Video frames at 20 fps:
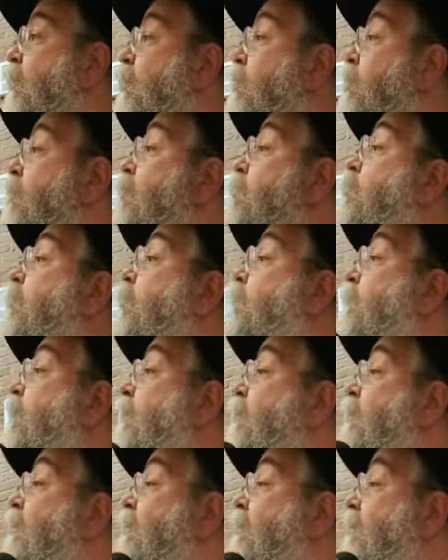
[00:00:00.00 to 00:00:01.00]
medina.
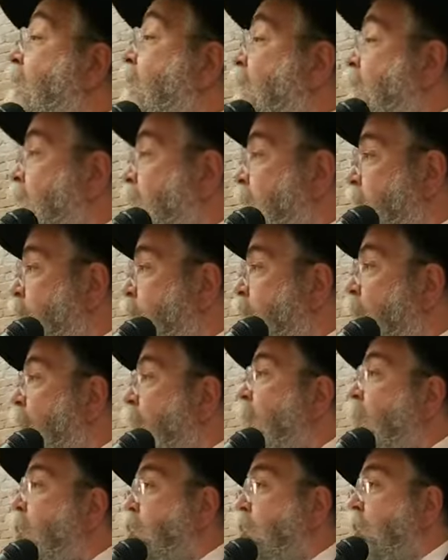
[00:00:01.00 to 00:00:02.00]
The,
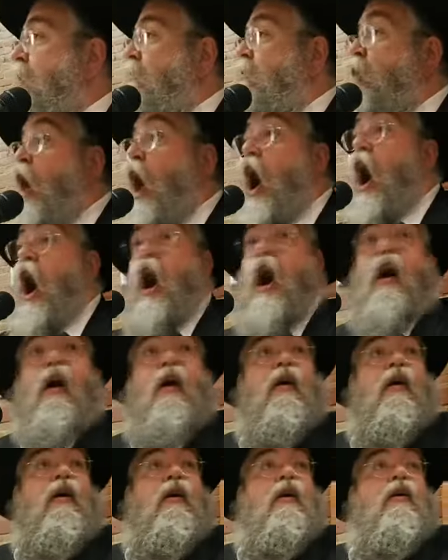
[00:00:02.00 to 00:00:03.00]
the, Goyish
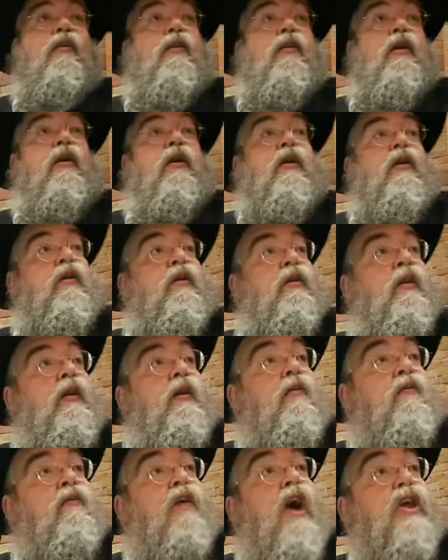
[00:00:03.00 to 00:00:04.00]
law,
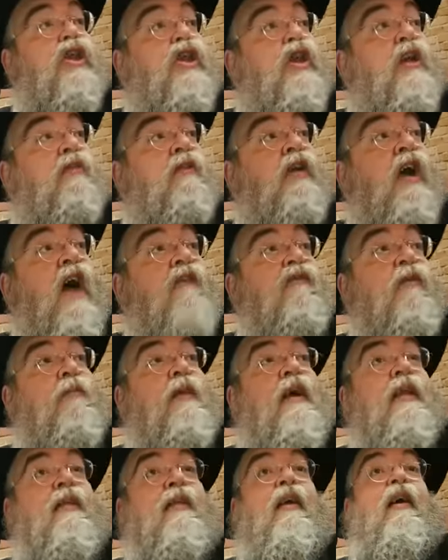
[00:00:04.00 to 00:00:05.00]
the, the
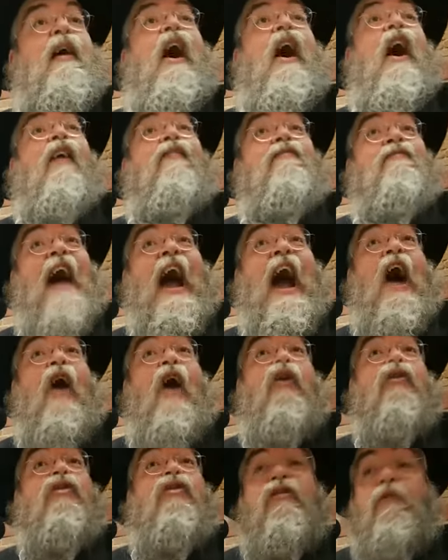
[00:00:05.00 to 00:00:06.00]
Russian government
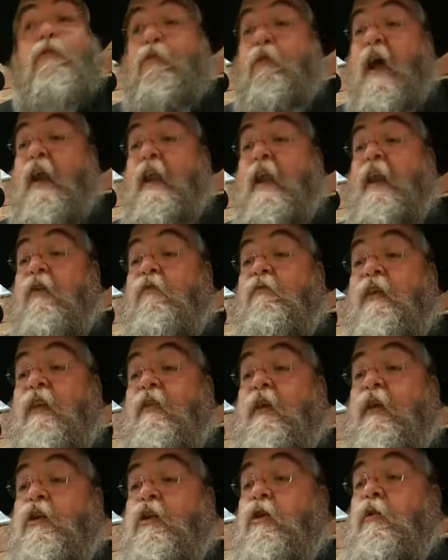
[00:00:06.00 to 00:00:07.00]
allows
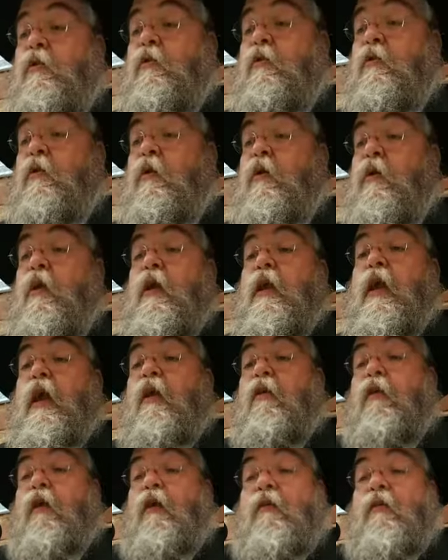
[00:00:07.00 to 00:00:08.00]
spreading
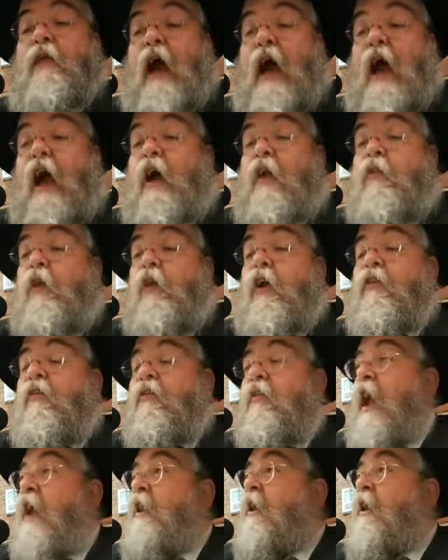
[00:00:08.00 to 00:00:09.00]
religion.
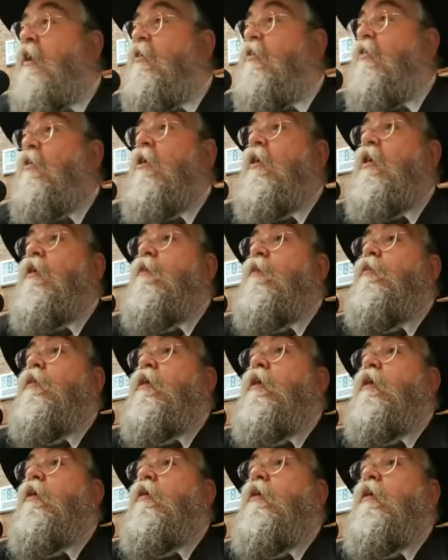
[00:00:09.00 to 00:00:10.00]
They sent
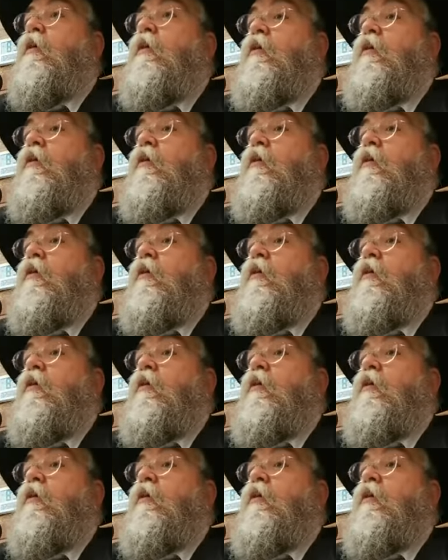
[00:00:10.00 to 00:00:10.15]
us